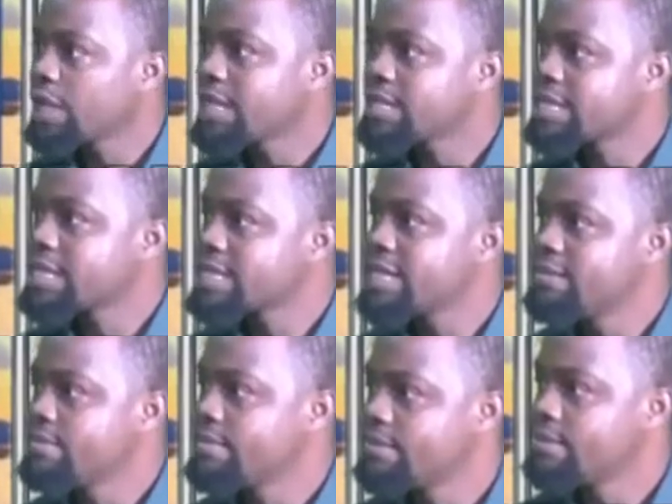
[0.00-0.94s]

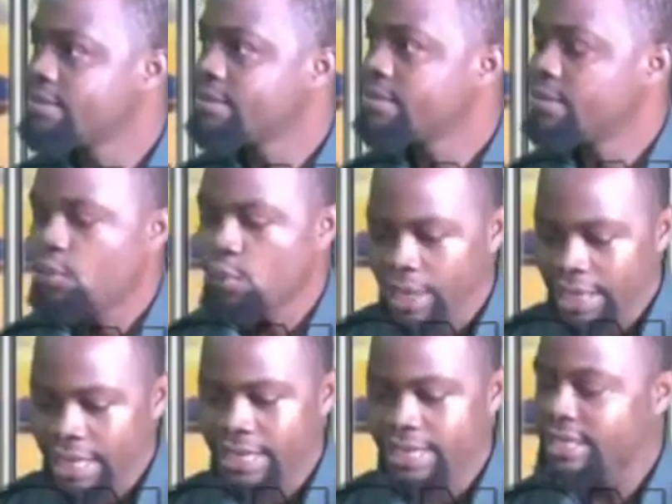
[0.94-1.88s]
system, when
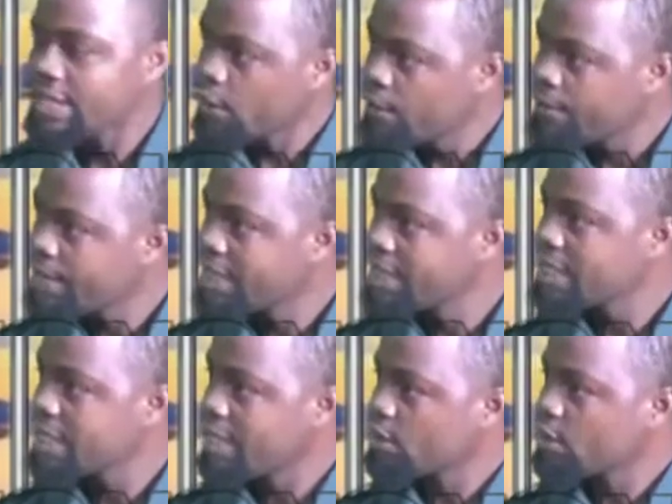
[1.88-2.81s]
there is confidence
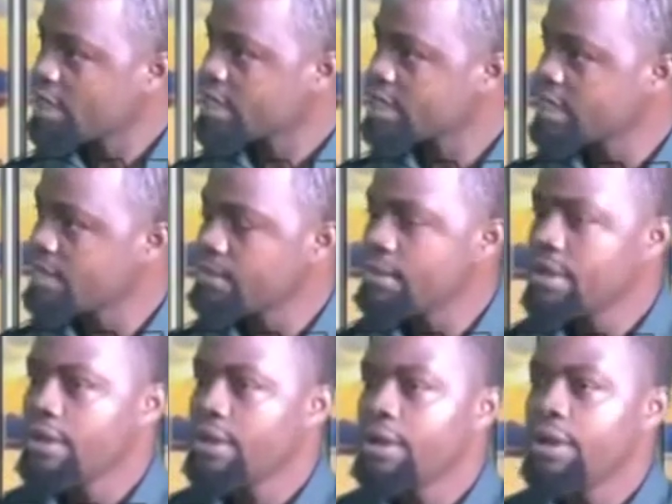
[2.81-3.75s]
in electoral system,
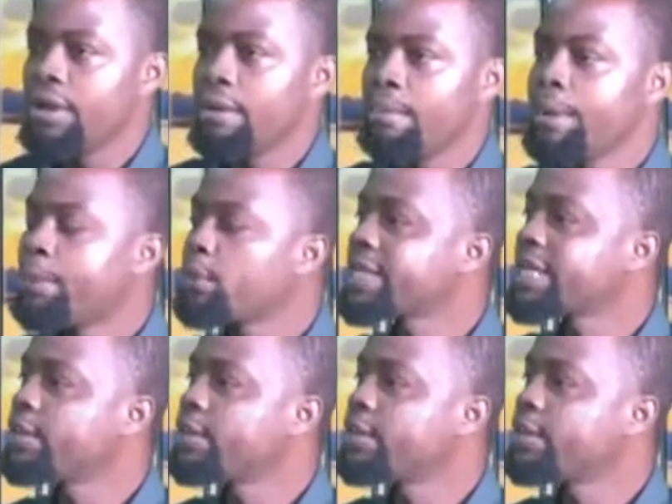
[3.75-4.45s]
people tend to